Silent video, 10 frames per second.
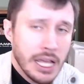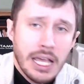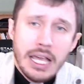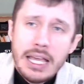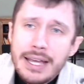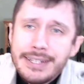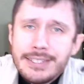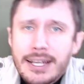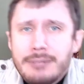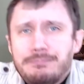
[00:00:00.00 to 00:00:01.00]
And
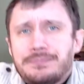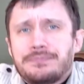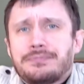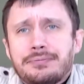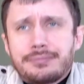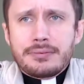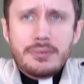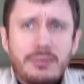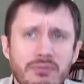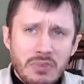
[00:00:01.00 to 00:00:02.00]

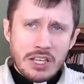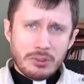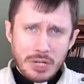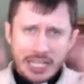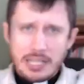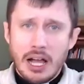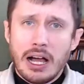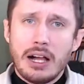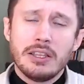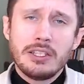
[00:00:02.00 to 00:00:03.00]
there's a big,
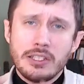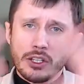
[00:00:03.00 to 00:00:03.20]
this is a